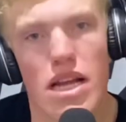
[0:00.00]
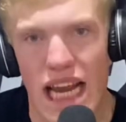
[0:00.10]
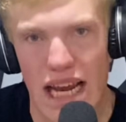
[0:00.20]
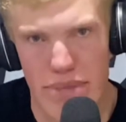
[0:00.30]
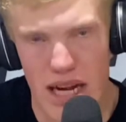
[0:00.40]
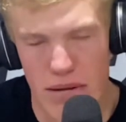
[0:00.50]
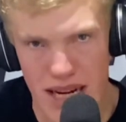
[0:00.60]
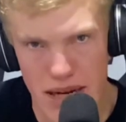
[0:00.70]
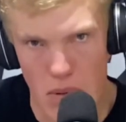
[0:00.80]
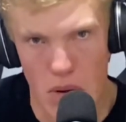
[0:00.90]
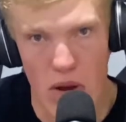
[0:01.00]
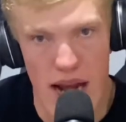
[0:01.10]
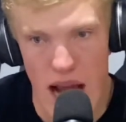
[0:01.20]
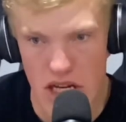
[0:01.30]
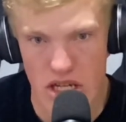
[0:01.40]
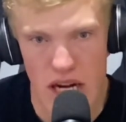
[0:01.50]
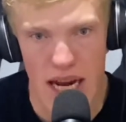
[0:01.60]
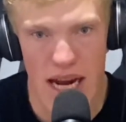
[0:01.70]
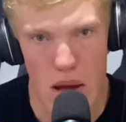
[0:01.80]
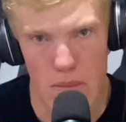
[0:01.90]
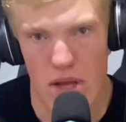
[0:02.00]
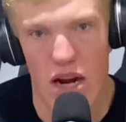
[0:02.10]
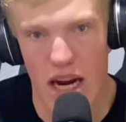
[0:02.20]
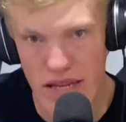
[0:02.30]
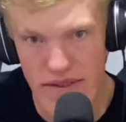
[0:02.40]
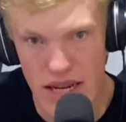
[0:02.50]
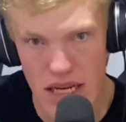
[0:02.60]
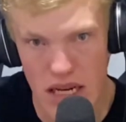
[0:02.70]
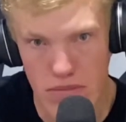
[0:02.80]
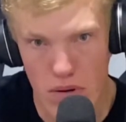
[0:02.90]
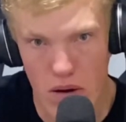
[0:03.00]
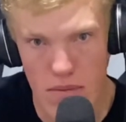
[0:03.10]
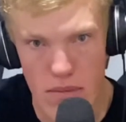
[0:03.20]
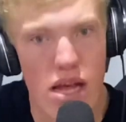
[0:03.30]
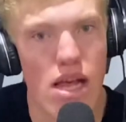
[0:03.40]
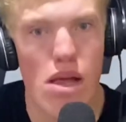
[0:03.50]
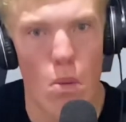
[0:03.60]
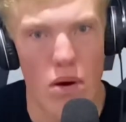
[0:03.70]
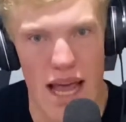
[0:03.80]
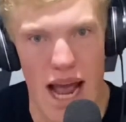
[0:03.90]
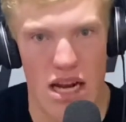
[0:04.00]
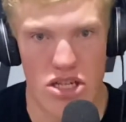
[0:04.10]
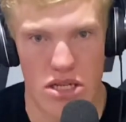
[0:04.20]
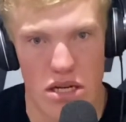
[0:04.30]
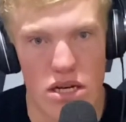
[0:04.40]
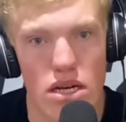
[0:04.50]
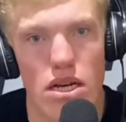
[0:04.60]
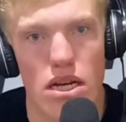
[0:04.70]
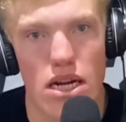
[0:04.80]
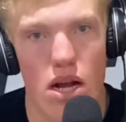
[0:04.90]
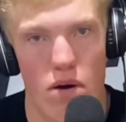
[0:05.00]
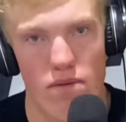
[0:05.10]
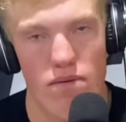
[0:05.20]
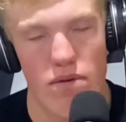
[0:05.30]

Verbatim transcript: get better people, and that should definitely help their Xfinity Series program with the extra, you know,